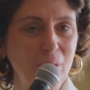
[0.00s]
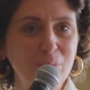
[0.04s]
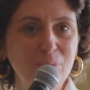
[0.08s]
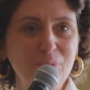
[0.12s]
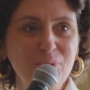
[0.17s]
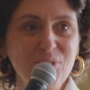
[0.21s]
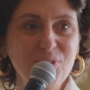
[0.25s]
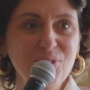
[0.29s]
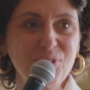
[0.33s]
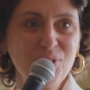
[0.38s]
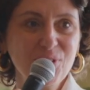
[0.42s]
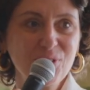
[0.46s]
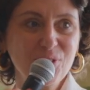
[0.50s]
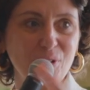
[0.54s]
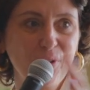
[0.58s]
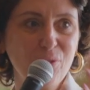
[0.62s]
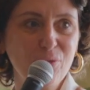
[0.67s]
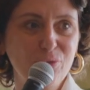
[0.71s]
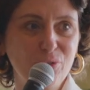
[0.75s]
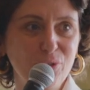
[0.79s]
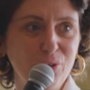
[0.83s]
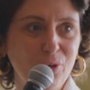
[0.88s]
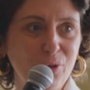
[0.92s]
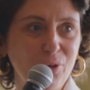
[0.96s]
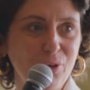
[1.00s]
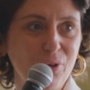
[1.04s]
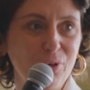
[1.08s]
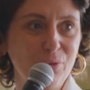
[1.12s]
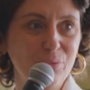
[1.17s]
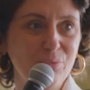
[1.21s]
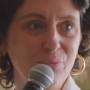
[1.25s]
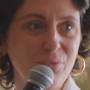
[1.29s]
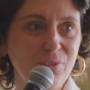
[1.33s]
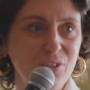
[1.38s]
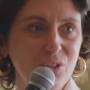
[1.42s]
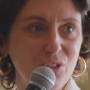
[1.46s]
pieces of
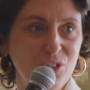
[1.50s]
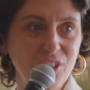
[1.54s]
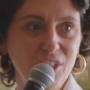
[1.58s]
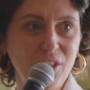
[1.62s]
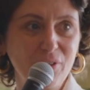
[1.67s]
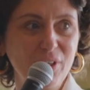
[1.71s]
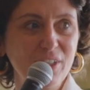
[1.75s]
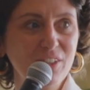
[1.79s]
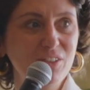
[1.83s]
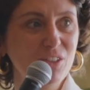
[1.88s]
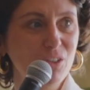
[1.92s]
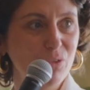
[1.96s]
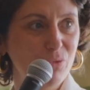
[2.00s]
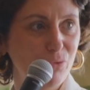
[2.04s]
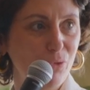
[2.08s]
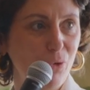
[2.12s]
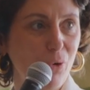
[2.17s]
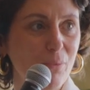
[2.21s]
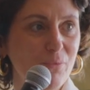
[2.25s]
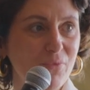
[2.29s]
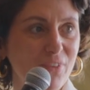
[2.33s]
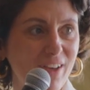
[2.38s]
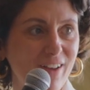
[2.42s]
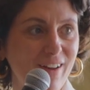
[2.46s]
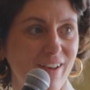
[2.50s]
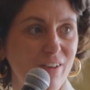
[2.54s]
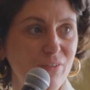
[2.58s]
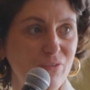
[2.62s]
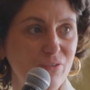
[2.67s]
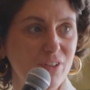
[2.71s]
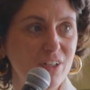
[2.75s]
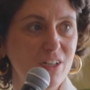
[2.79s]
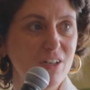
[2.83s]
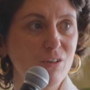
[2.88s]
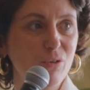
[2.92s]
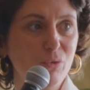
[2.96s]
the generated form that I
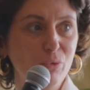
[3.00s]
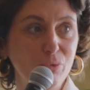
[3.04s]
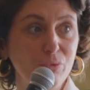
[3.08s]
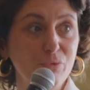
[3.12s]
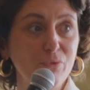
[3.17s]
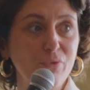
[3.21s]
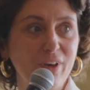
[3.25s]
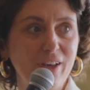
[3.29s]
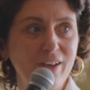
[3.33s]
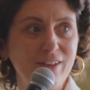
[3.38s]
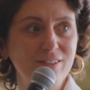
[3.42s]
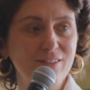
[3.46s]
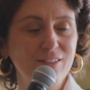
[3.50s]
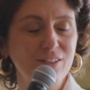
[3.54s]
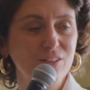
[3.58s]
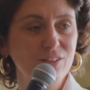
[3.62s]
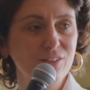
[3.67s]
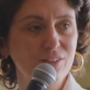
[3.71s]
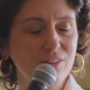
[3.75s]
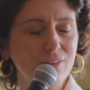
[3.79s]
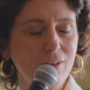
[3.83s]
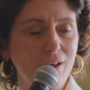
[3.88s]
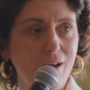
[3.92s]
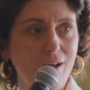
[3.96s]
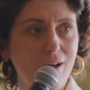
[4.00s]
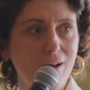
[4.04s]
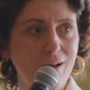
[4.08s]
feel convey these